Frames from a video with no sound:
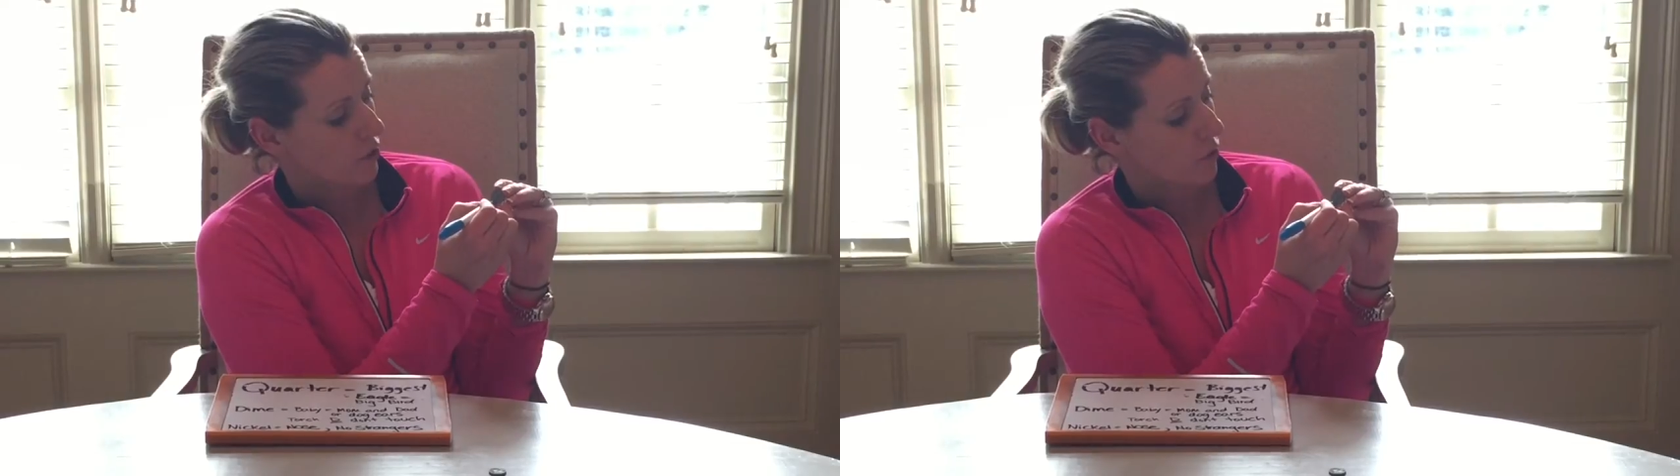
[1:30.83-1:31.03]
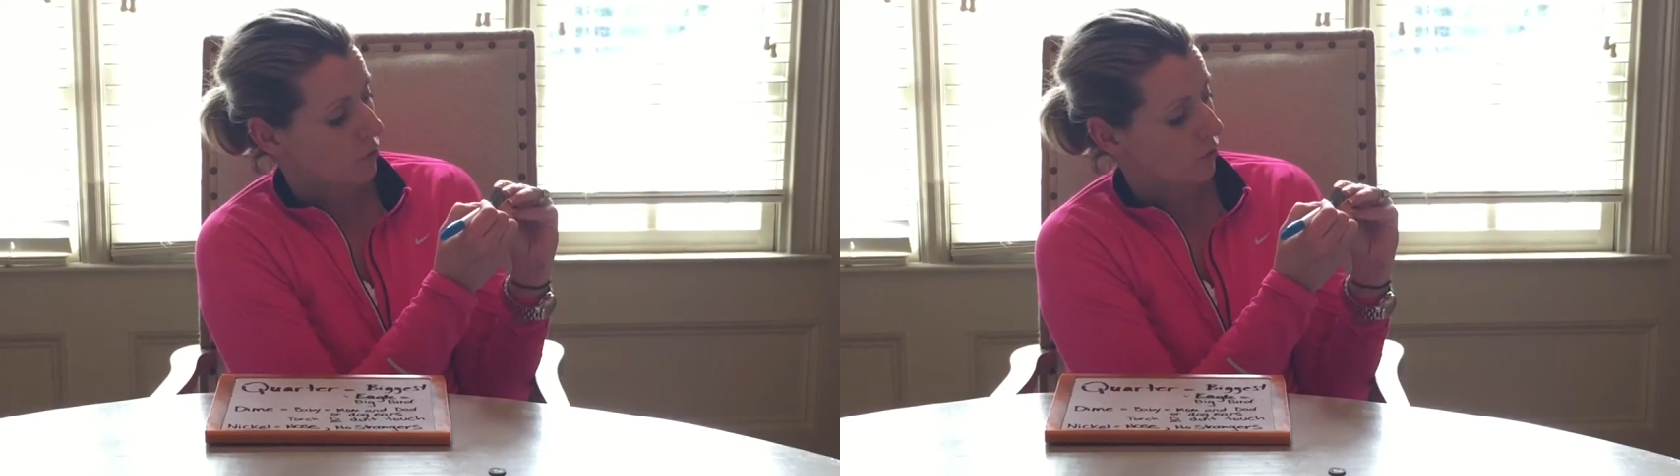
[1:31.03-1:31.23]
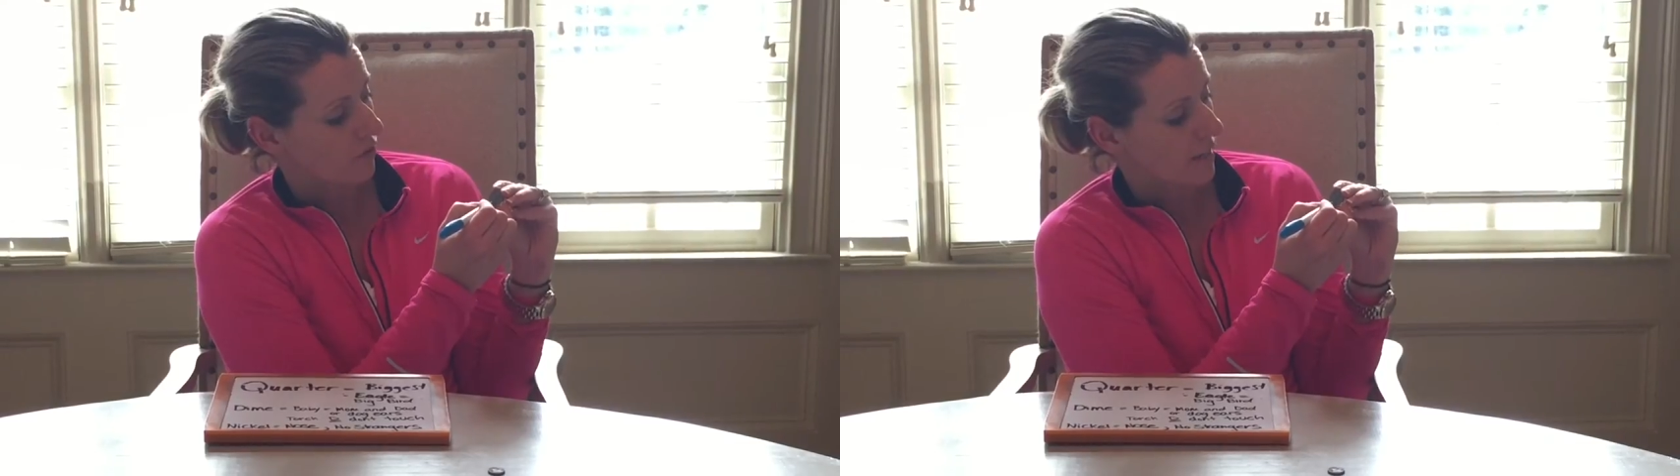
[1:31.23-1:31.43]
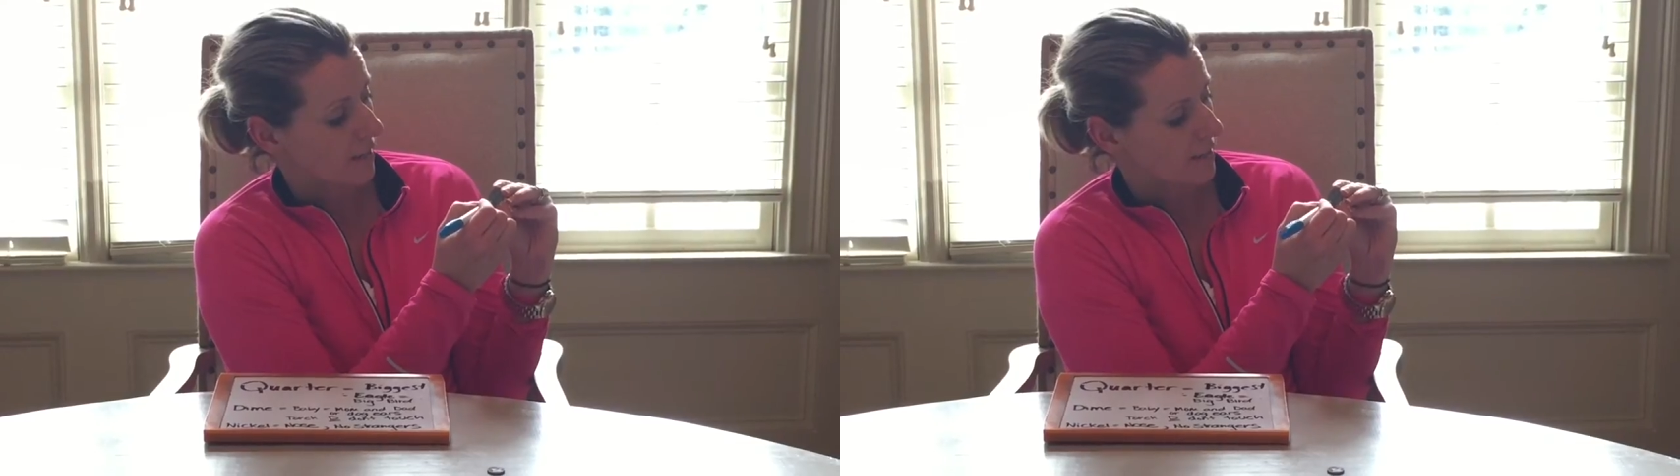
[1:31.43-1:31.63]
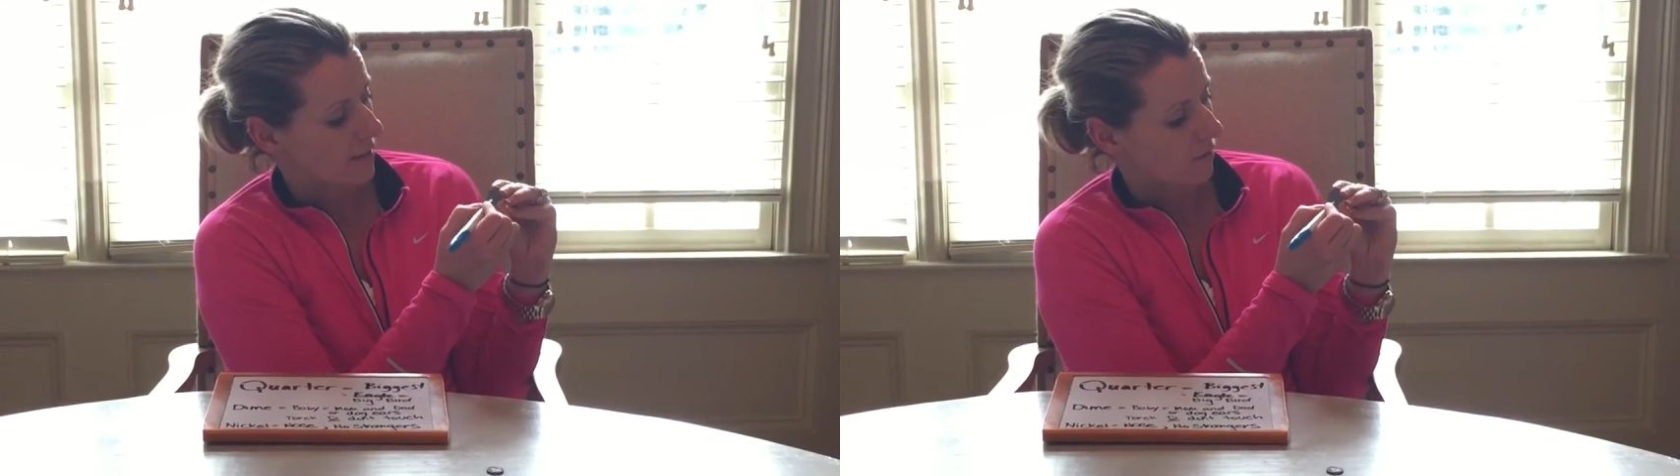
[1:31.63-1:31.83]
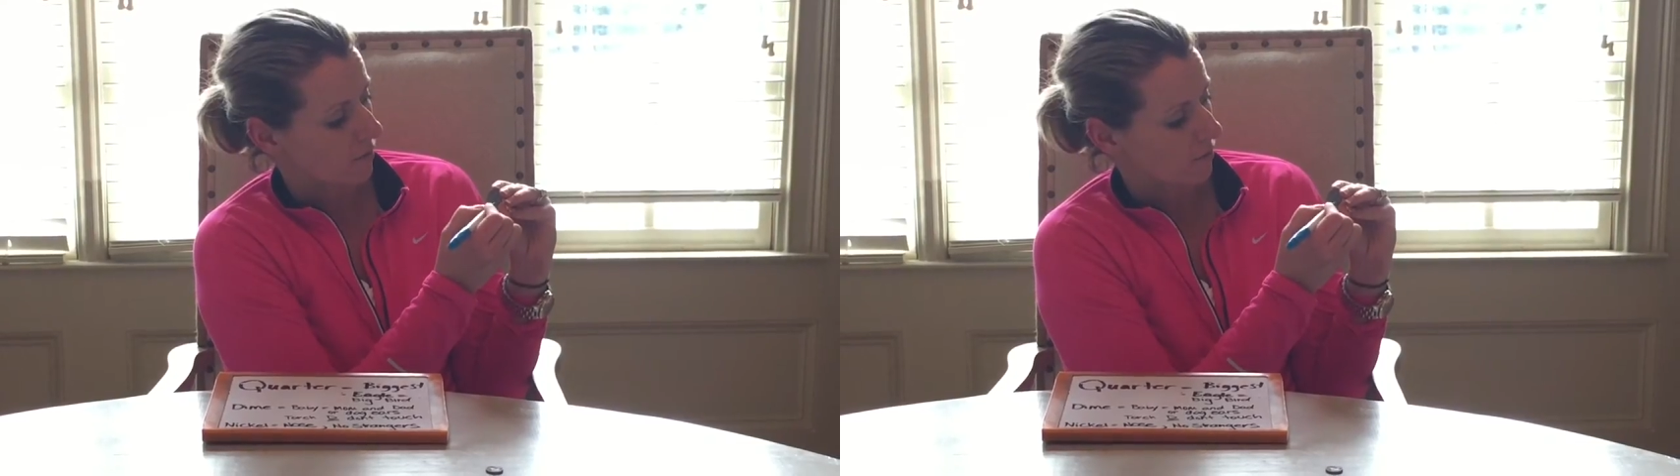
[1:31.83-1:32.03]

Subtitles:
2 feet.